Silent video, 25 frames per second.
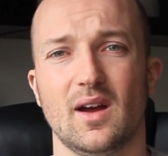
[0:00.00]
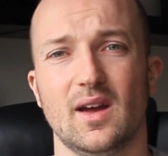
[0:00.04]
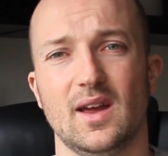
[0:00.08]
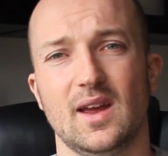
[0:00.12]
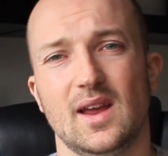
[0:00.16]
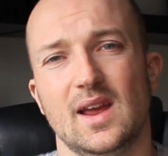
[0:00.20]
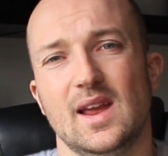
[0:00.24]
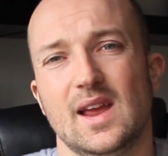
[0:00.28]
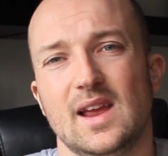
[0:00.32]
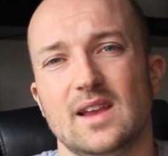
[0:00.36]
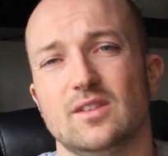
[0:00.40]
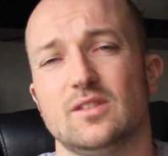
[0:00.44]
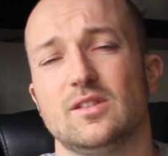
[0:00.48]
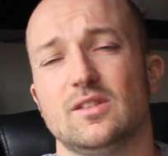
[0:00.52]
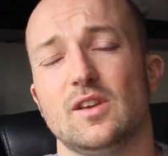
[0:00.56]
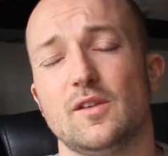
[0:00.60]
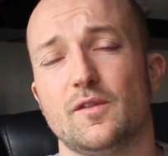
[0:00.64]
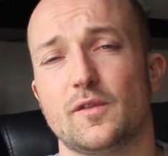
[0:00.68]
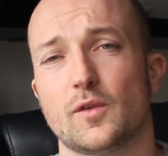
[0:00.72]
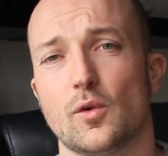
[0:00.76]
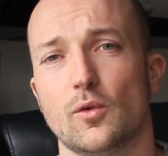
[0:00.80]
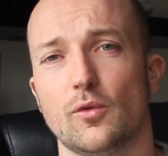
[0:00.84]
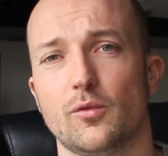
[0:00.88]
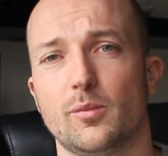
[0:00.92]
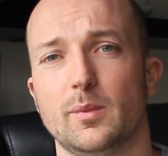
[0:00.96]
it is
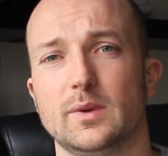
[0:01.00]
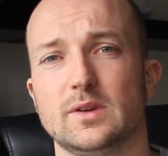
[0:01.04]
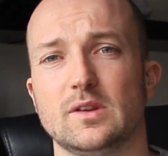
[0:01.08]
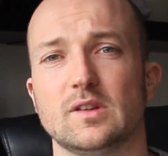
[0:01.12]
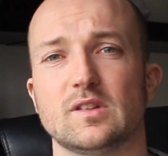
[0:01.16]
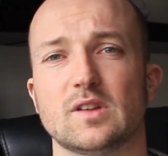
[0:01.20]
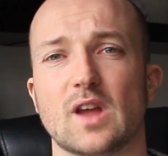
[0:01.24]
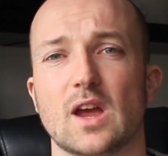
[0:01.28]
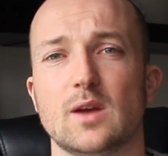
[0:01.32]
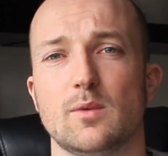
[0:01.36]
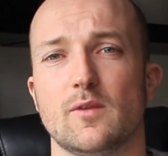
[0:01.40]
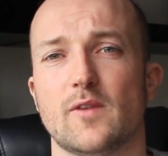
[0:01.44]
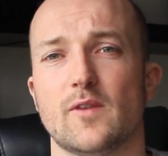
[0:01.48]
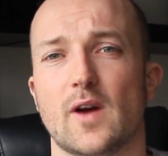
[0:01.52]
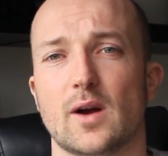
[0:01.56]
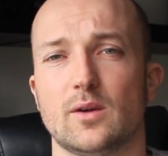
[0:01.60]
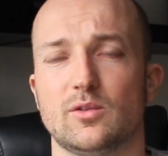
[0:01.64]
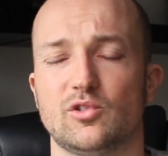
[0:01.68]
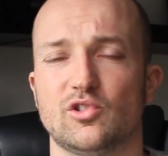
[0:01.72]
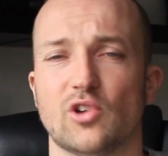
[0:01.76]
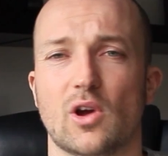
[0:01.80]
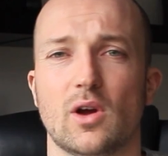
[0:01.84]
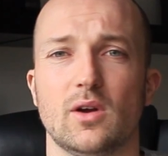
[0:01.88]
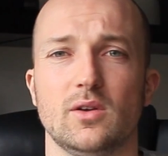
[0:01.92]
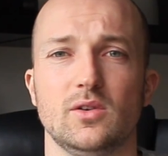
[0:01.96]
difficult for me to say
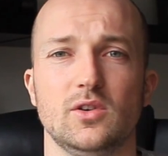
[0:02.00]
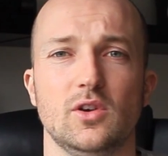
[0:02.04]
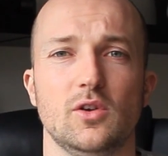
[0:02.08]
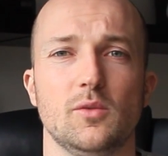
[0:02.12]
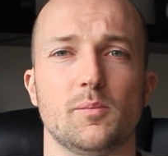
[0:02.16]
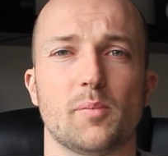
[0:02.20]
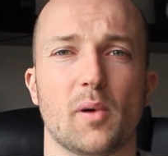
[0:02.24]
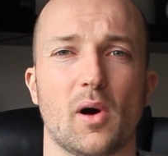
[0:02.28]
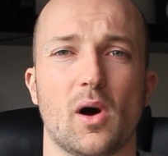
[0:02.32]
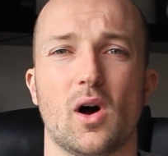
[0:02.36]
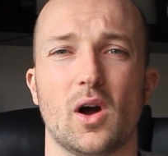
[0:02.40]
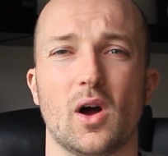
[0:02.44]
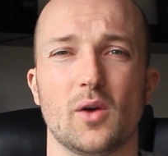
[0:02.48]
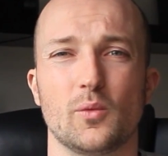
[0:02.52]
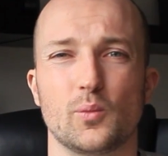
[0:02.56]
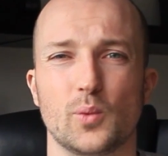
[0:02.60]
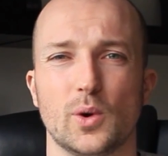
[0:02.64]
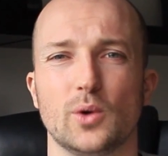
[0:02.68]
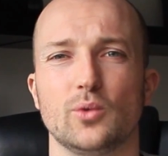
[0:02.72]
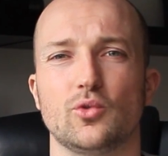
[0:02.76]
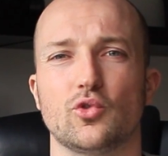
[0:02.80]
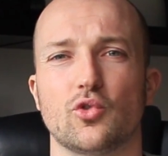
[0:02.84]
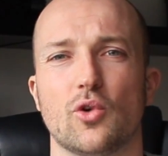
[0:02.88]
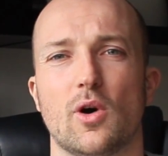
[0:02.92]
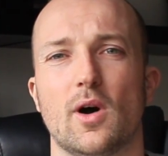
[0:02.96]
without showing you but I
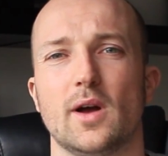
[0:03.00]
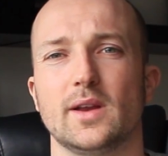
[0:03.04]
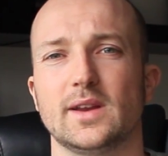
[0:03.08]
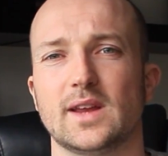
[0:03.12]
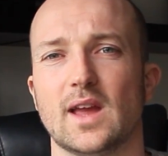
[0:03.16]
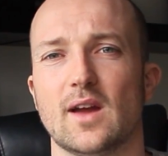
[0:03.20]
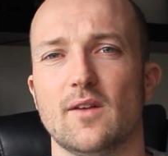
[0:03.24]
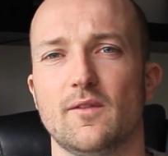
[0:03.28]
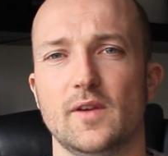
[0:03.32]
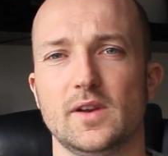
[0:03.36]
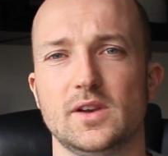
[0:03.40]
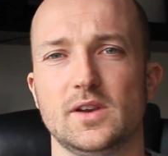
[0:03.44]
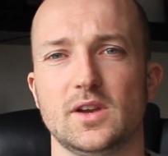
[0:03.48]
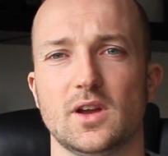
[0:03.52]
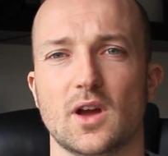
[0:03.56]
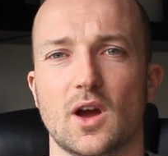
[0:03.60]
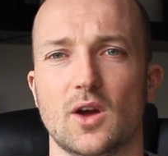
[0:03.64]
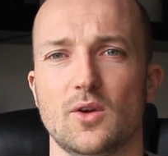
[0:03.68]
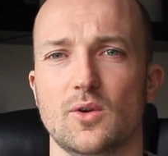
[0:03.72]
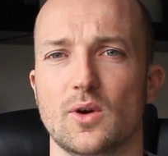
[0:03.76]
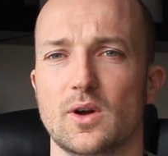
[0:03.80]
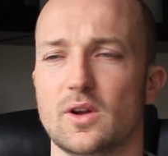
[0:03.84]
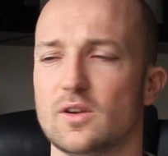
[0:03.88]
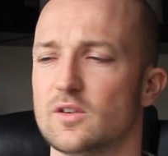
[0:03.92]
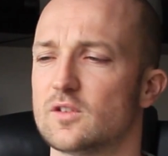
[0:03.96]
will try and get a
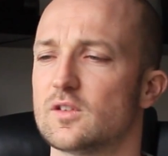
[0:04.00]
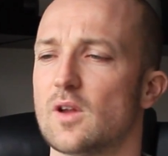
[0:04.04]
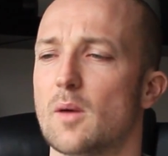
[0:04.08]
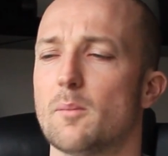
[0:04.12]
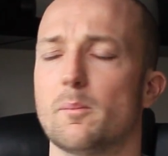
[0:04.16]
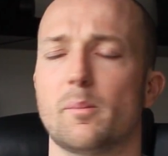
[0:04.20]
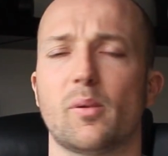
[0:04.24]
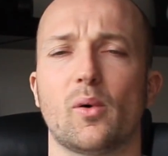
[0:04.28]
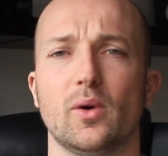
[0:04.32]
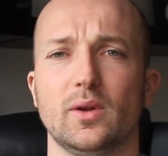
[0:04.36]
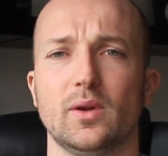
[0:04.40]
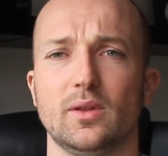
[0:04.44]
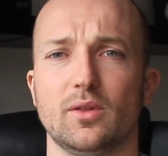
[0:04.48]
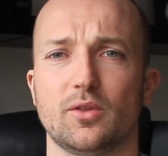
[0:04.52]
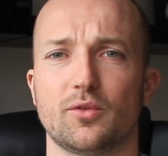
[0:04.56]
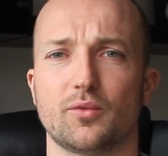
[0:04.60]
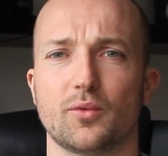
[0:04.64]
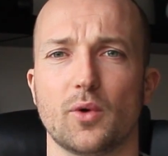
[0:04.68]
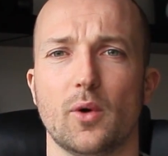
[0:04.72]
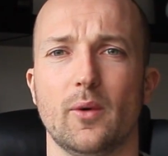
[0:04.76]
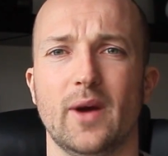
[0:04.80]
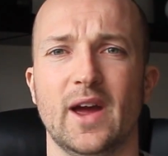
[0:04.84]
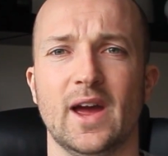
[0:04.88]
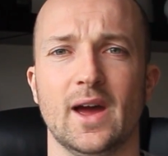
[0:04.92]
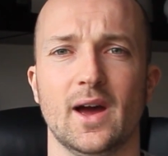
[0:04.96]
video at some point
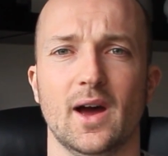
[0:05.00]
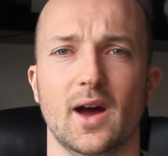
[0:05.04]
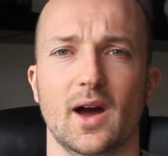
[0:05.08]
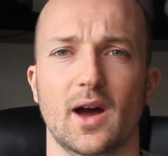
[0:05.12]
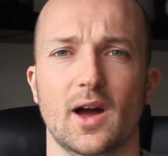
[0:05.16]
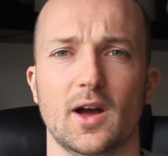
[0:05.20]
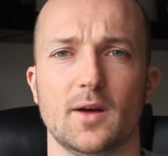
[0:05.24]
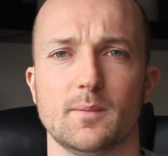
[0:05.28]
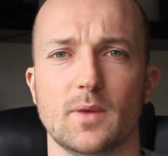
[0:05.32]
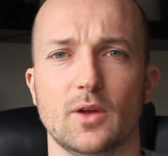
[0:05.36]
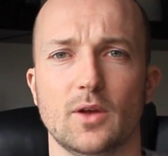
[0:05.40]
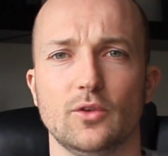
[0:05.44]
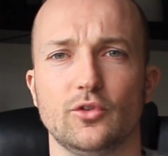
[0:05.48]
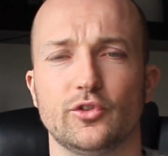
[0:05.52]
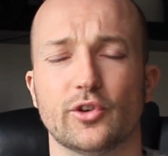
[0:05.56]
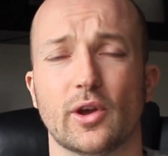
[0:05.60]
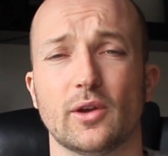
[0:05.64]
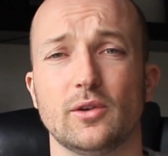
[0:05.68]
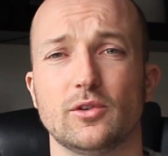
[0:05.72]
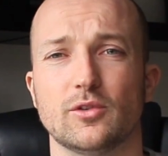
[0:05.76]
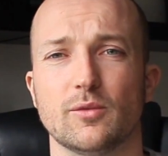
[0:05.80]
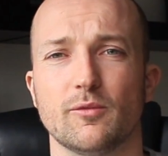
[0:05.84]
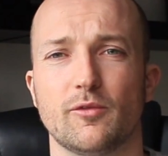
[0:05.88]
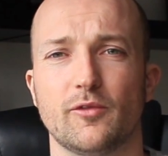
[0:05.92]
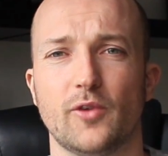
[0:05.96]
through it um, and show
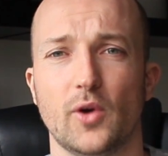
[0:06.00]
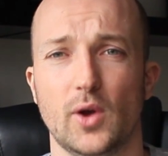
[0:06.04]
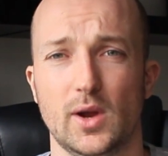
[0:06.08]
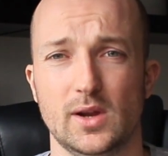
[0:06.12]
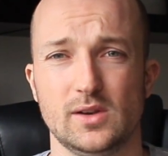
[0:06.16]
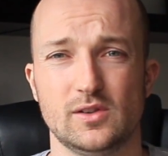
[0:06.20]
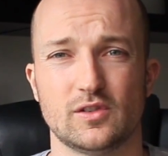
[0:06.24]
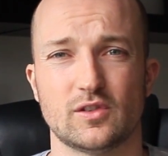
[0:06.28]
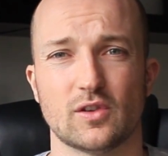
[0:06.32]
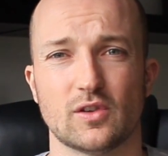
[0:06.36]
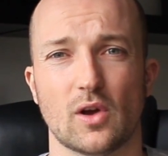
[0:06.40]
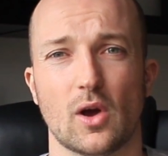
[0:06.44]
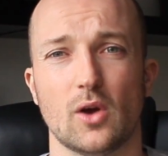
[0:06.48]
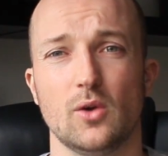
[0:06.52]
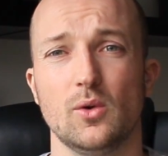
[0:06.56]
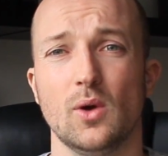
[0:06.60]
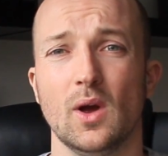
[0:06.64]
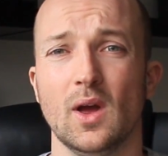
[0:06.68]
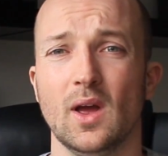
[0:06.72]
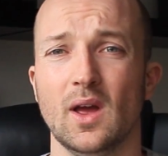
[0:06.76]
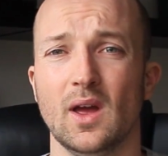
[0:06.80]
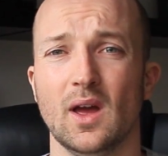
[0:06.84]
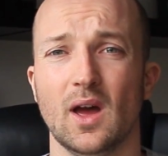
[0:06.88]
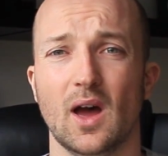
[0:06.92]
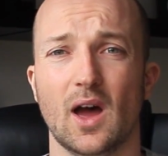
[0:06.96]
you some footage so
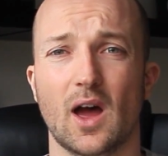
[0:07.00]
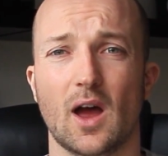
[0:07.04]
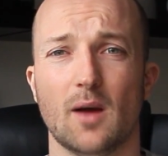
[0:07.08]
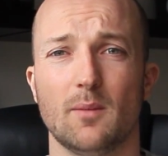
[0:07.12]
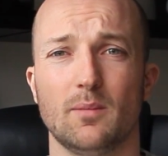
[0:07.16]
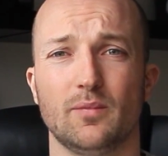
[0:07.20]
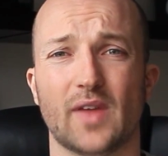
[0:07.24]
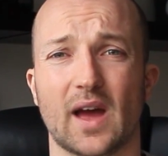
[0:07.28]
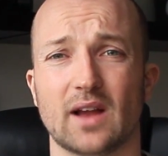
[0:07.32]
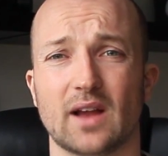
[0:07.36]
um,